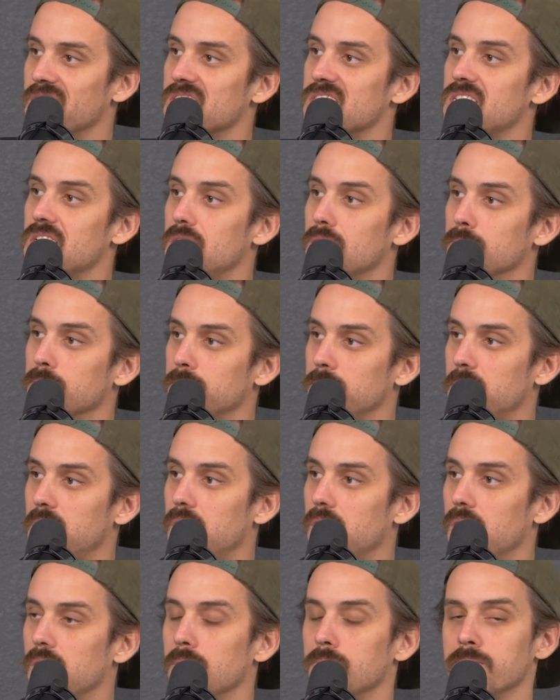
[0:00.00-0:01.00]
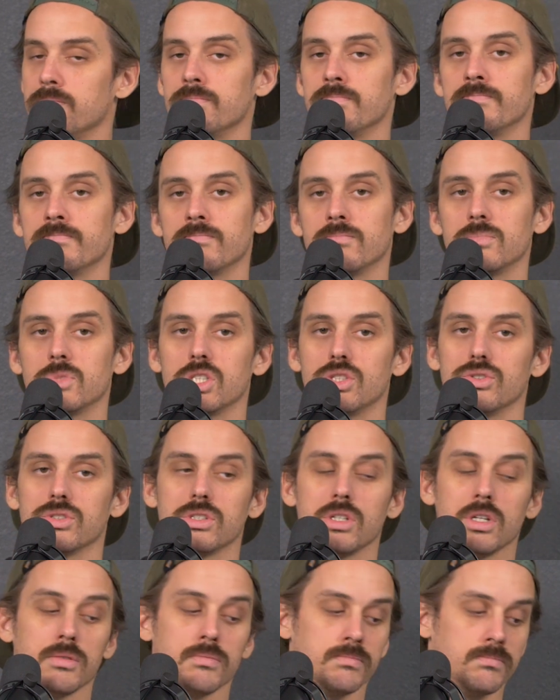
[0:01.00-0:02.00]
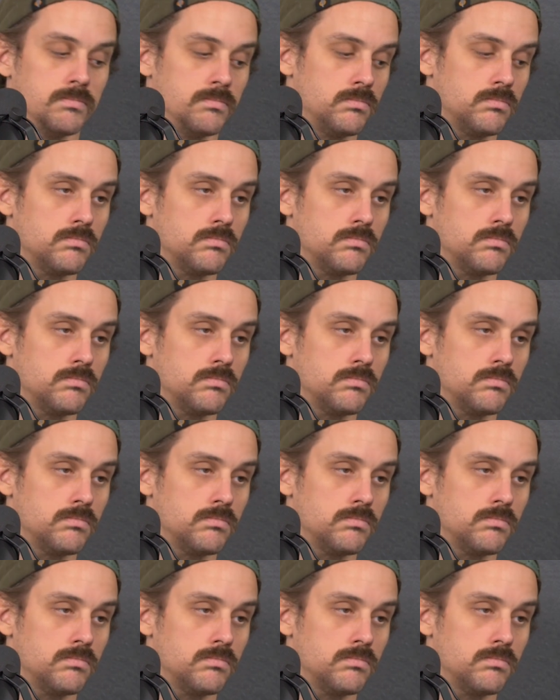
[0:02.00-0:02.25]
I can see him. Yeah. It's interesting.